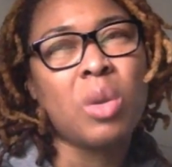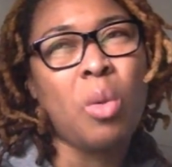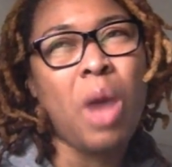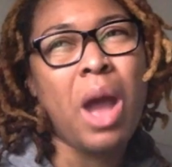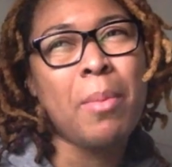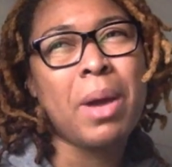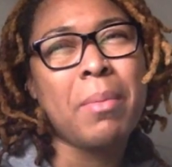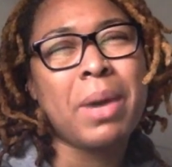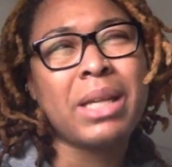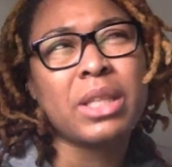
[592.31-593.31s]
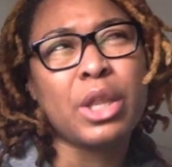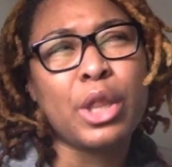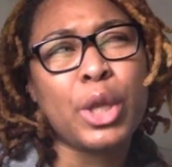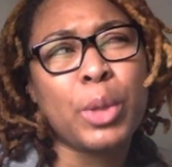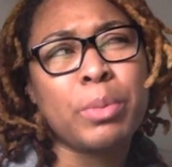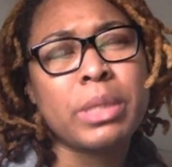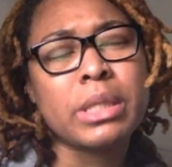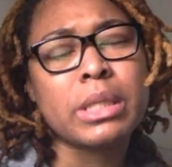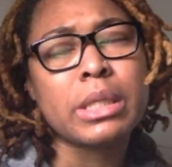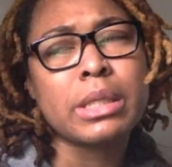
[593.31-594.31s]
why am I minding their
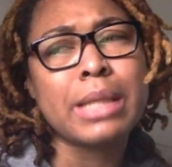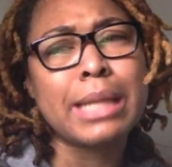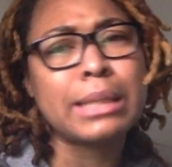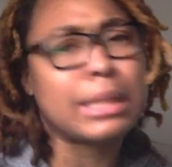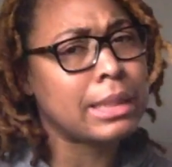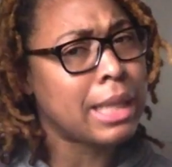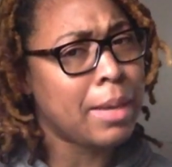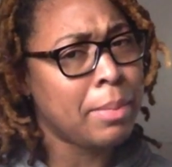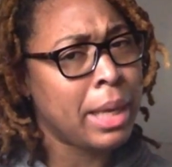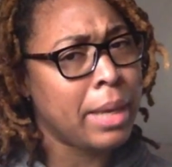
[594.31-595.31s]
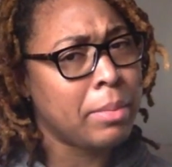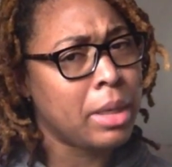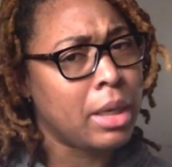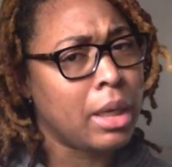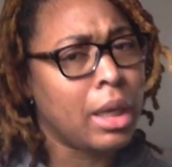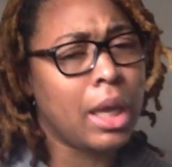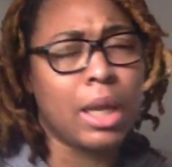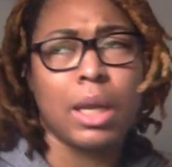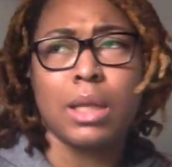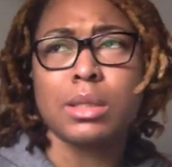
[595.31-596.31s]
business that does not pay me?
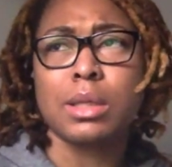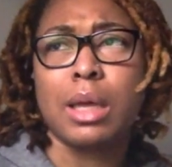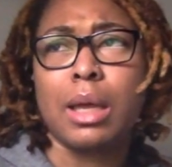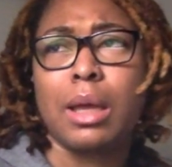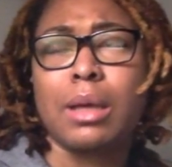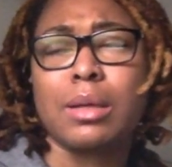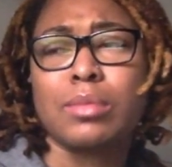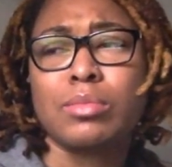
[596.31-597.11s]
And it's like,